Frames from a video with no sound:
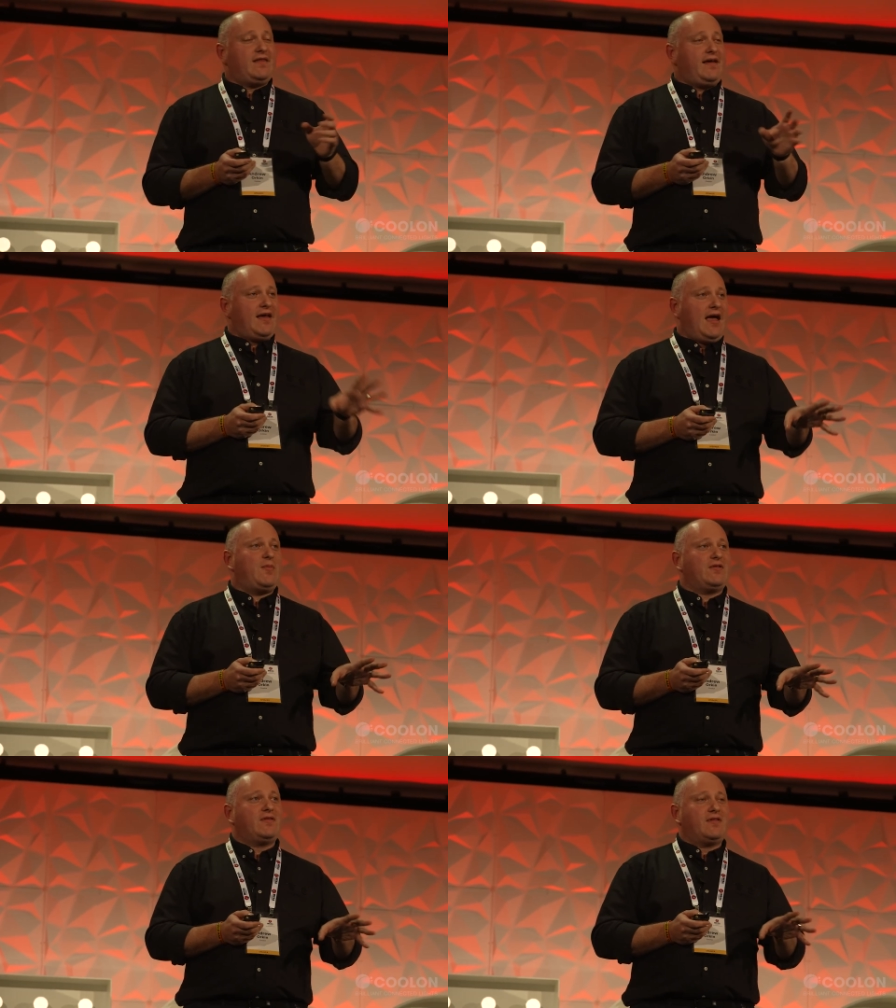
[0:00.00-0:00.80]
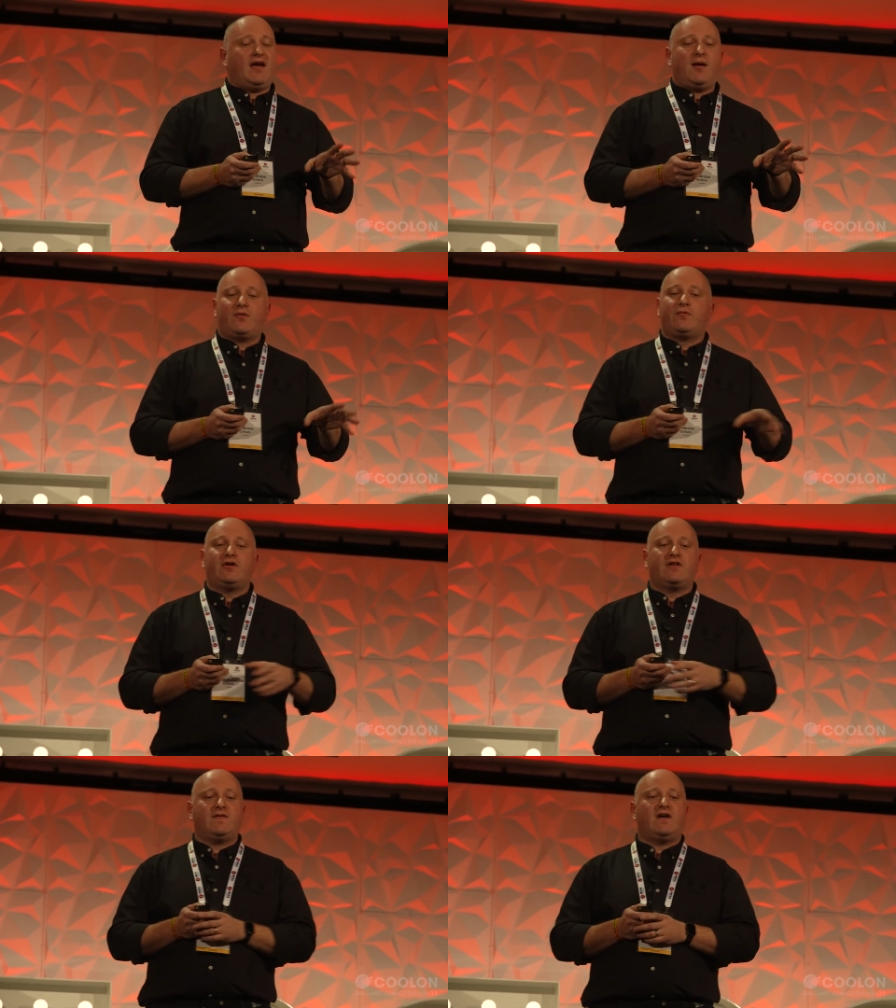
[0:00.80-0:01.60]
so when they happen, they
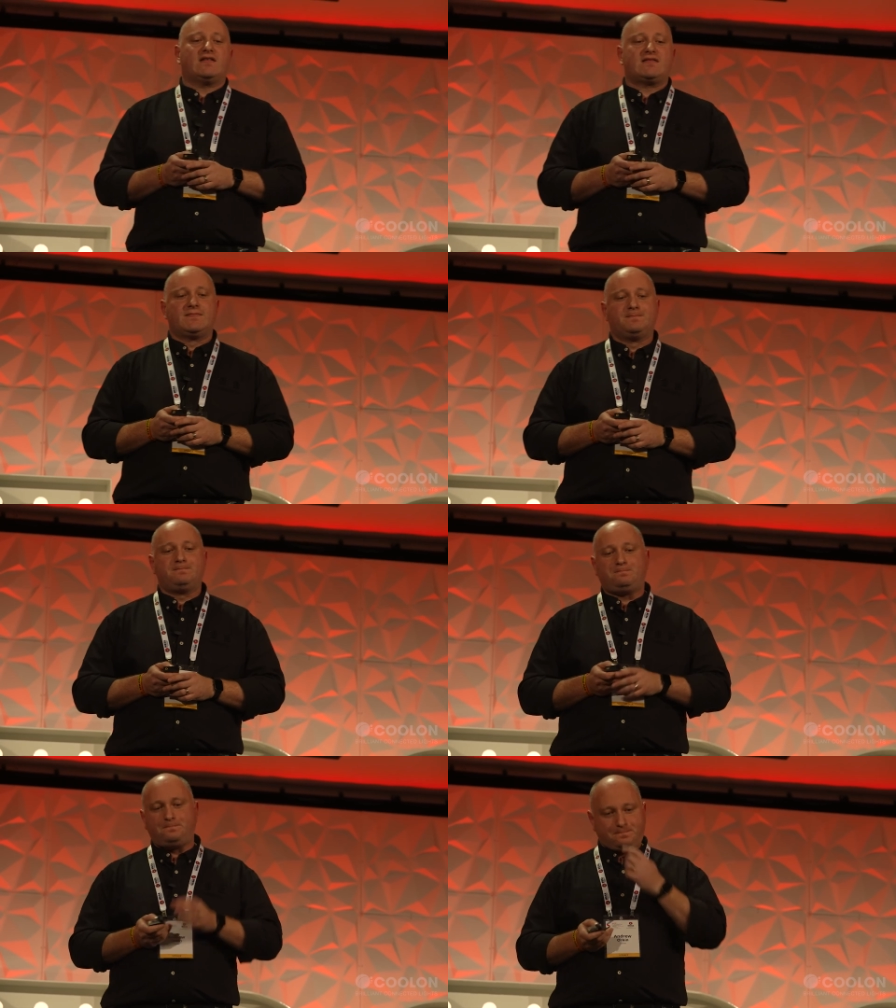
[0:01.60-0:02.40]
happen really fast.